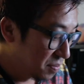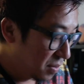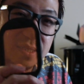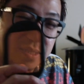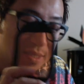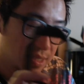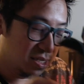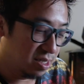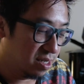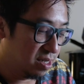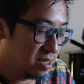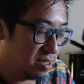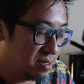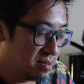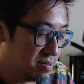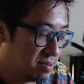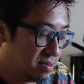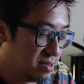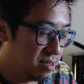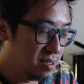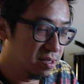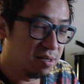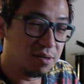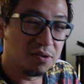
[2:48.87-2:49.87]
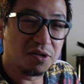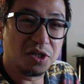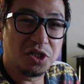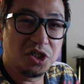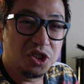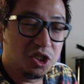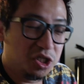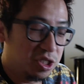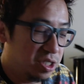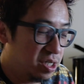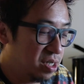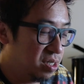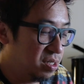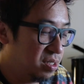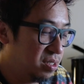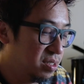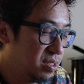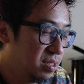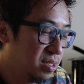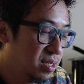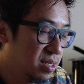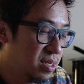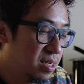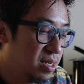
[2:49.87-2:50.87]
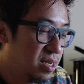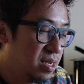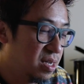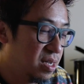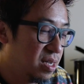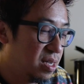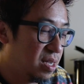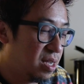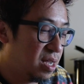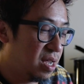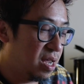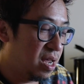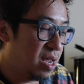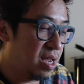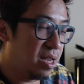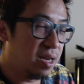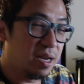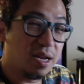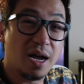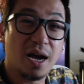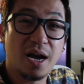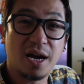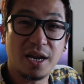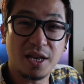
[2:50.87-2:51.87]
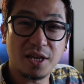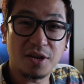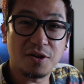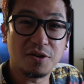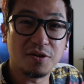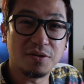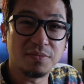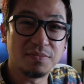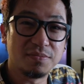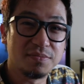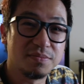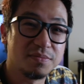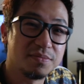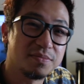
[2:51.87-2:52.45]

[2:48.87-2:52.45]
So orange gel and honeycomb.